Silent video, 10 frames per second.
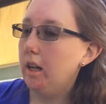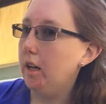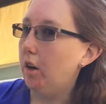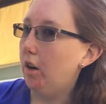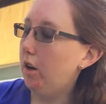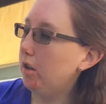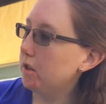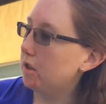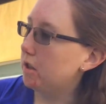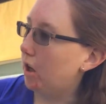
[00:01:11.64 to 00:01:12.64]
It all
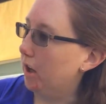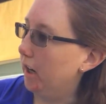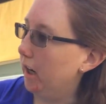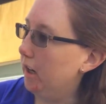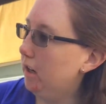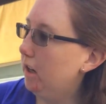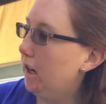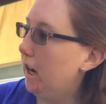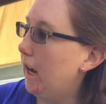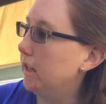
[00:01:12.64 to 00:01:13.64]
started
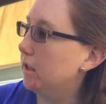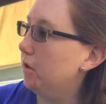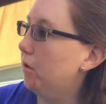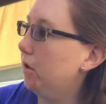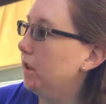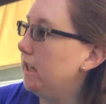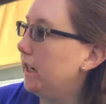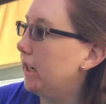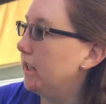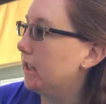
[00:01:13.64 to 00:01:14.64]
as an
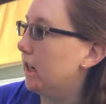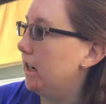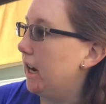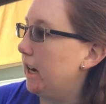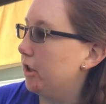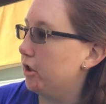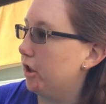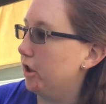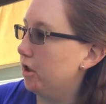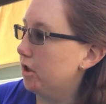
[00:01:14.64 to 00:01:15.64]
ordinary Sunday at
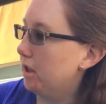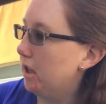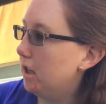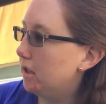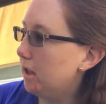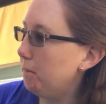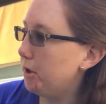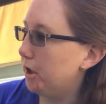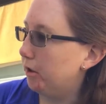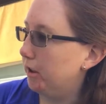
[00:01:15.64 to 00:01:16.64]
church. Some
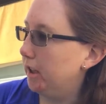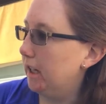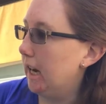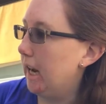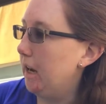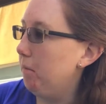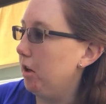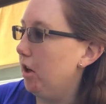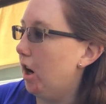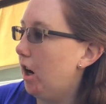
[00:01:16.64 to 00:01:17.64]
children came
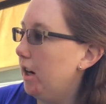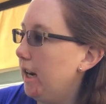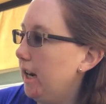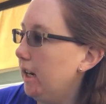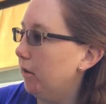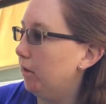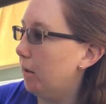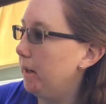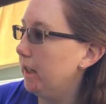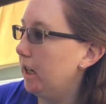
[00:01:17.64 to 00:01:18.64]
yawning and
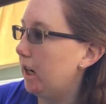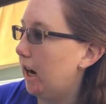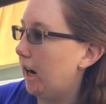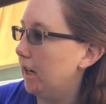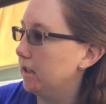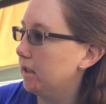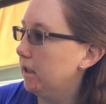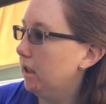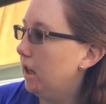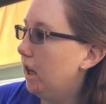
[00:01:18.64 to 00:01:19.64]
rubbing their eyes.
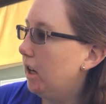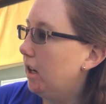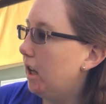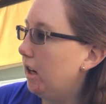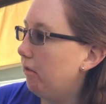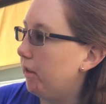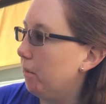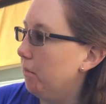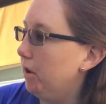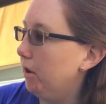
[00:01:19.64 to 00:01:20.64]
None of
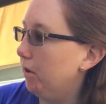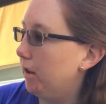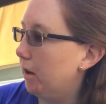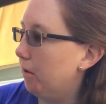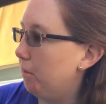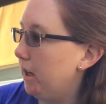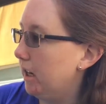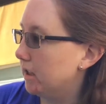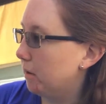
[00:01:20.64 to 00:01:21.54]
them knew there would be a